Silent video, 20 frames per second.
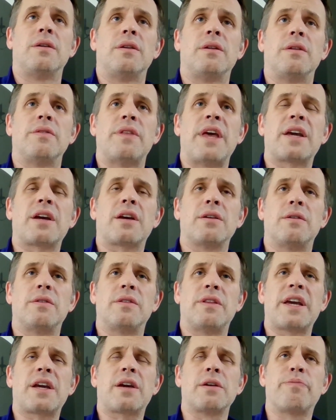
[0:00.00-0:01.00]
they
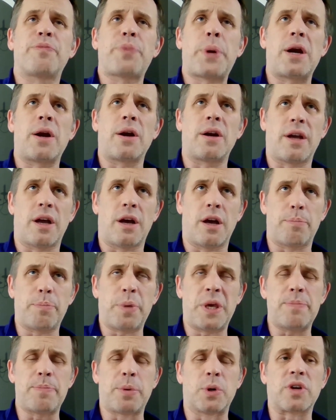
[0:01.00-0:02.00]
compared
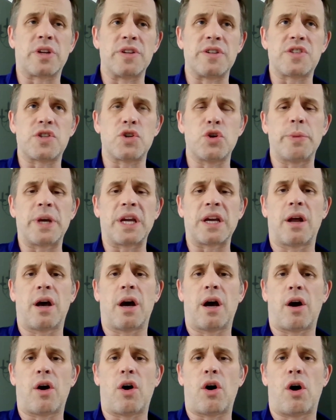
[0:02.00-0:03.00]
people consuming a
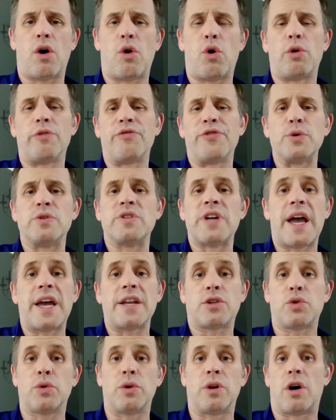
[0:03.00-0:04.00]
whole food
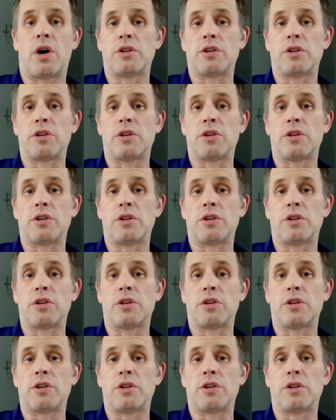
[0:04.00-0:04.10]
diet to an